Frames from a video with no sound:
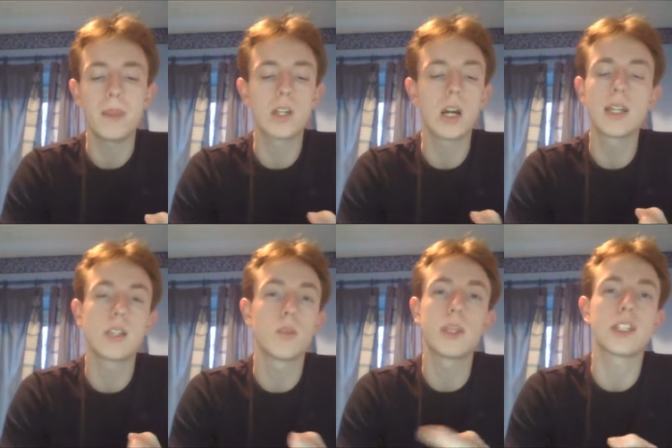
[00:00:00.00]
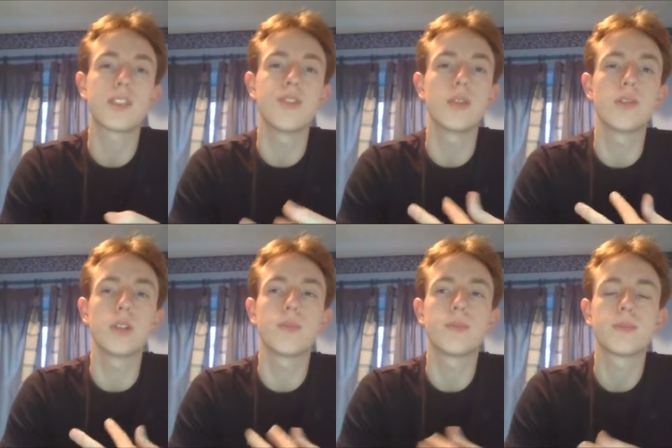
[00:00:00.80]
You can't get on PS3 over
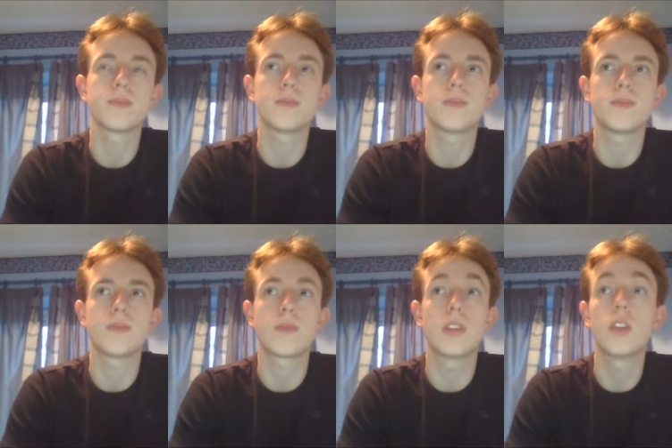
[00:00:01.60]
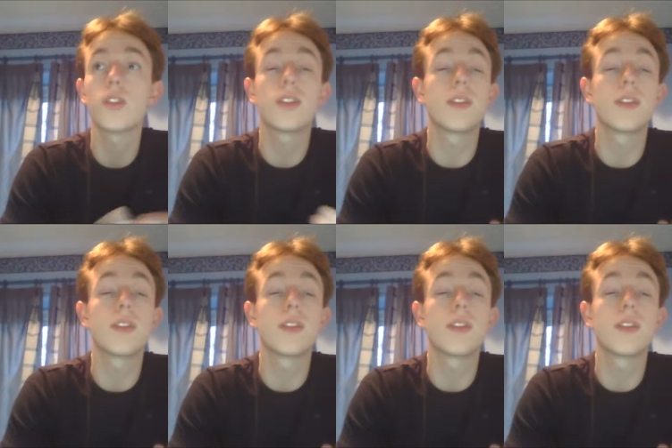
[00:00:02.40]
here. Not